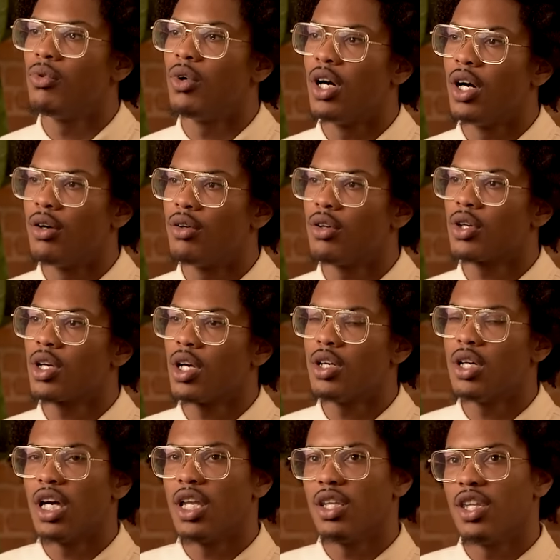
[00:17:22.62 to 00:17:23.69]
Wow.
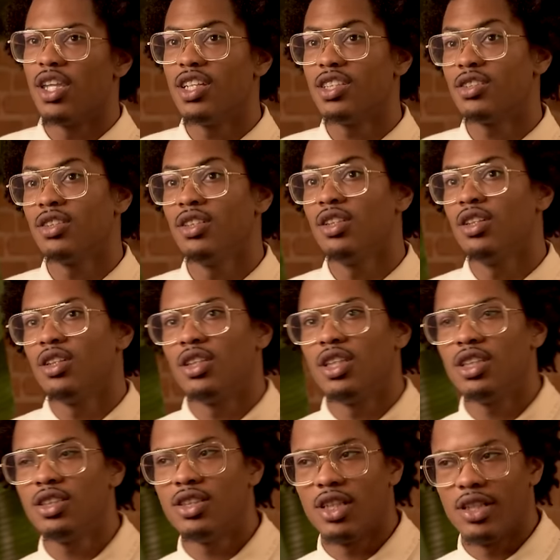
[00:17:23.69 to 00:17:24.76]
Okay. And this
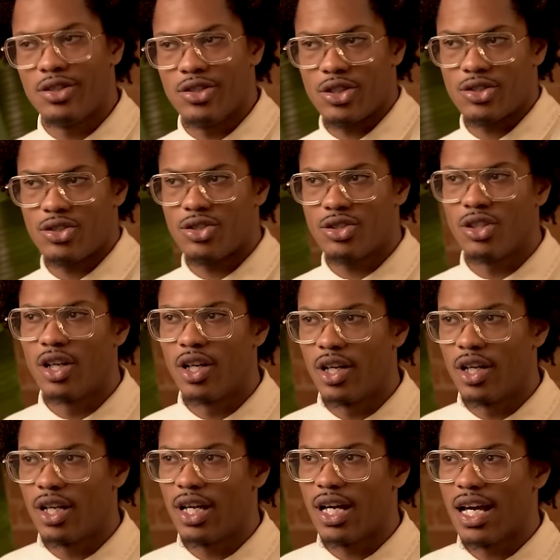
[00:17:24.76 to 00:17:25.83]
didn't just
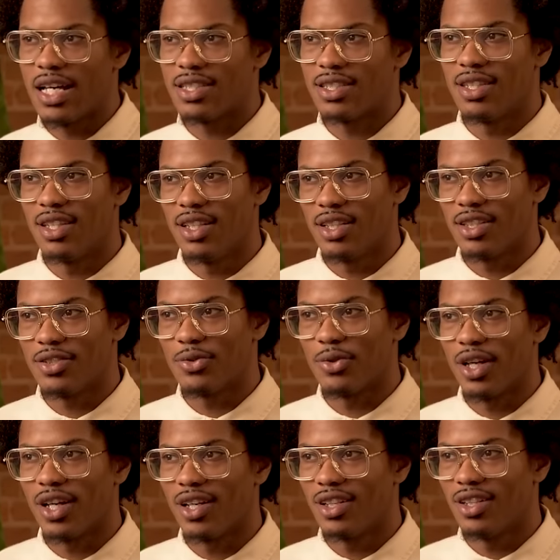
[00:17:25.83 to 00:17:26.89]
start as this,
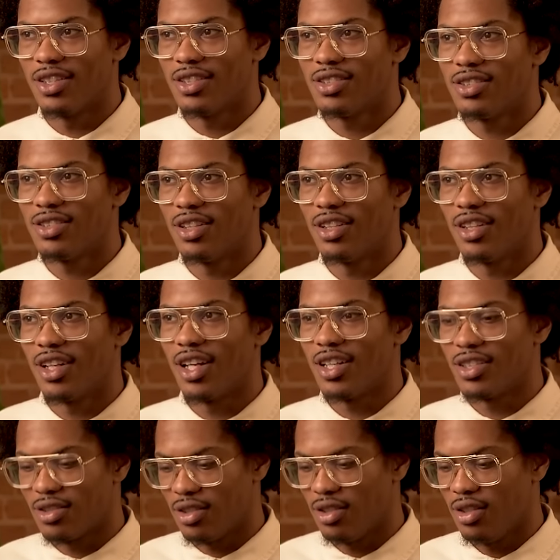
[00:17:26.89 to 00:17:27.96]
right? This started
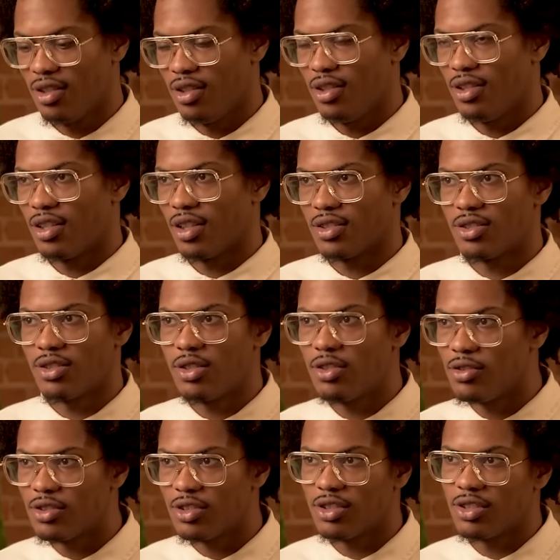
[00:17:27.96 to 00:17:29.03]
as like
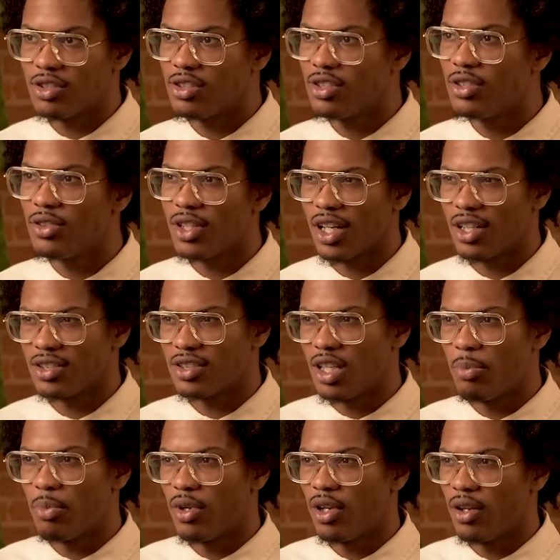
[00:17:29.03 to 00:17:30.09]
two kind of
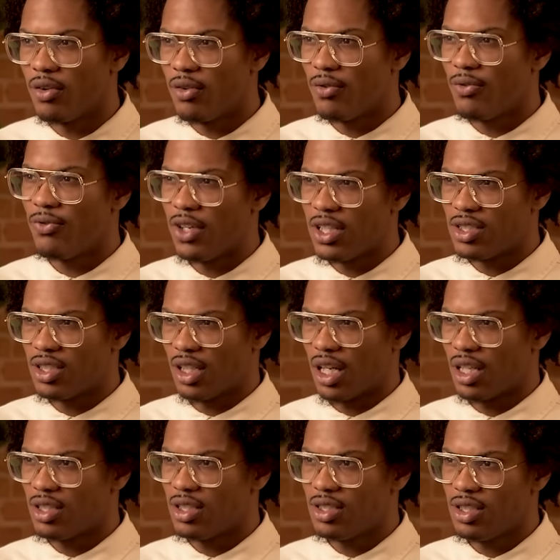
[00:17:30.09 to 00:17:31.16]
separate facing
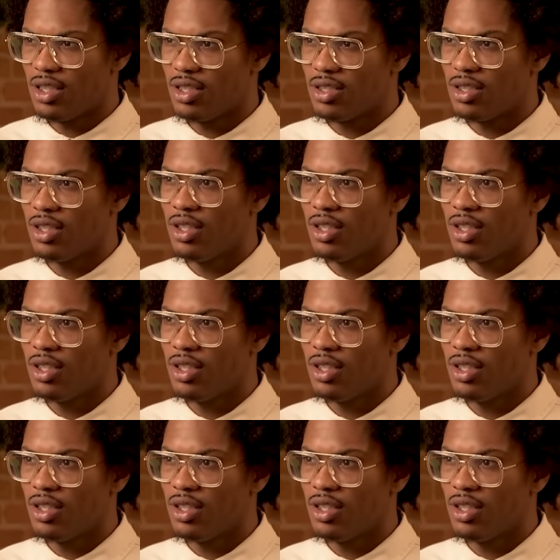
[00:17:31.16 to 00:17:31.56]
entities.